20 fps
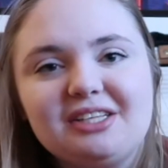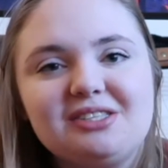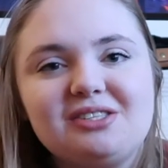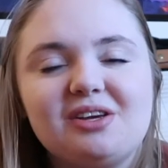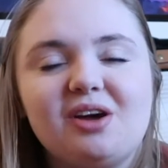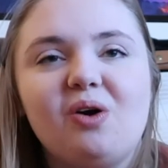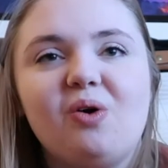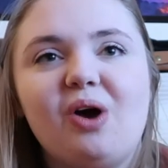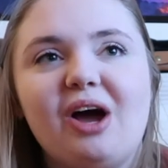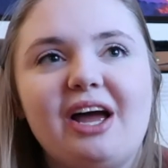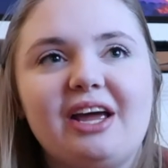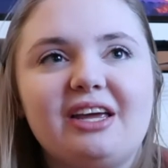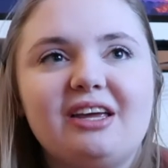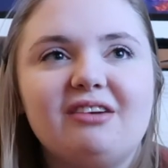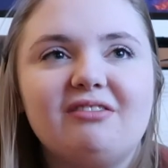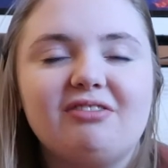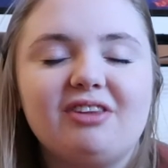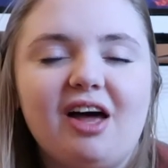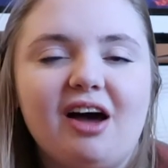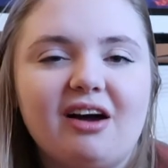so I
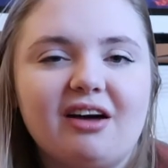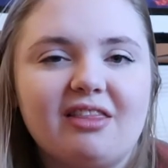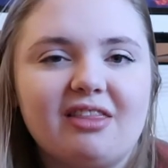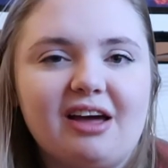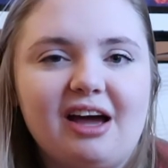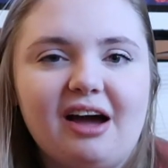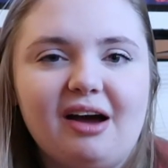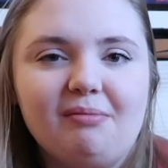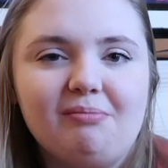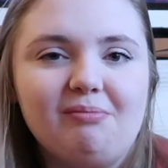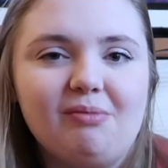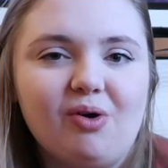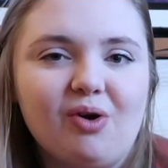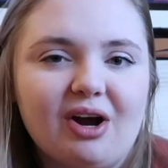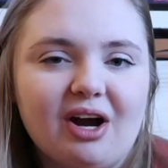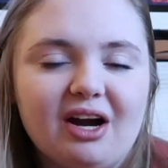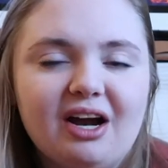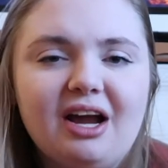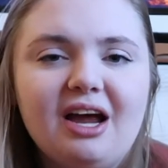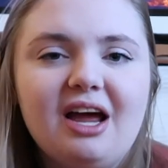can vlog that
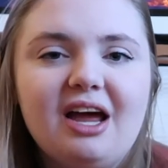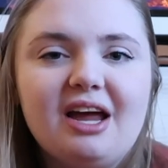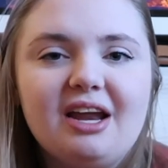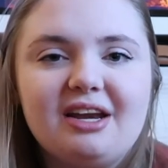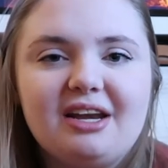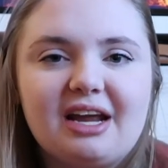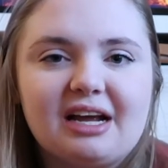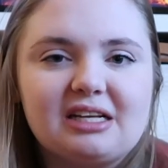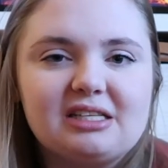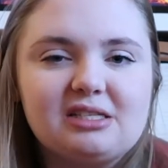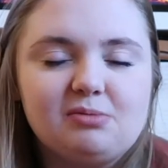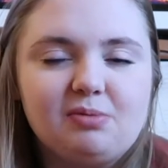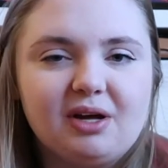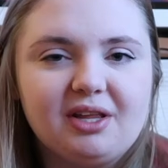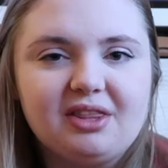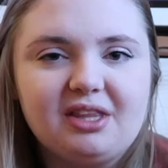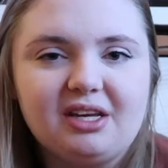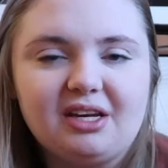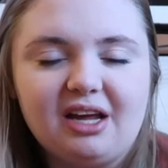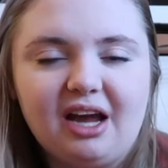more next
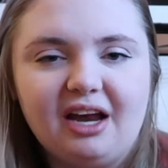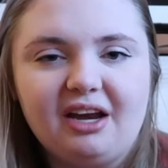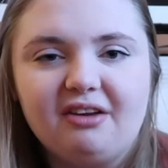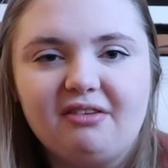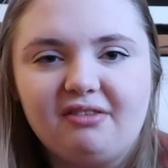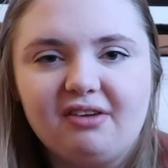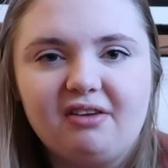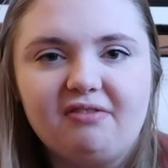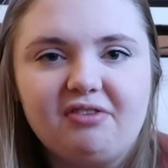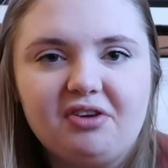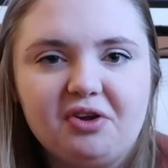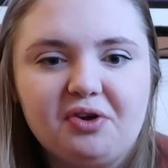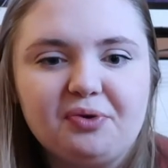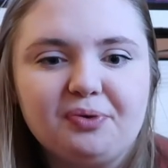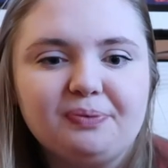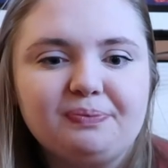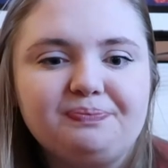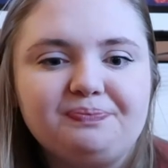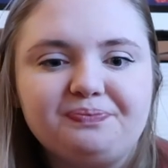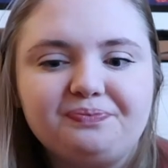month and kind of give
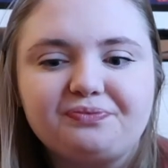you